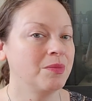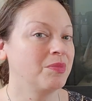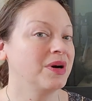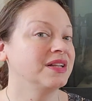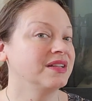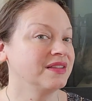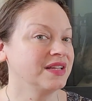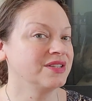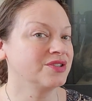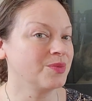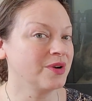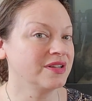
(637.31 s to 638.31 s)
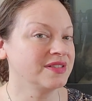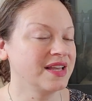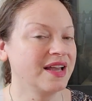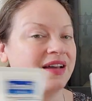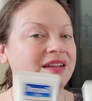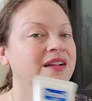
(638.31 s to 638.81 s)
But these are where it's
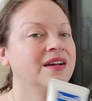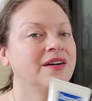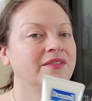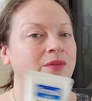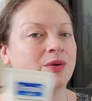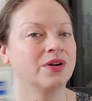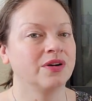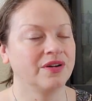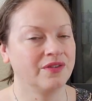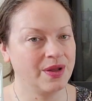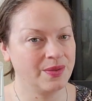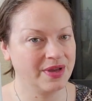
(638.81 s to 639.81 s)
at for around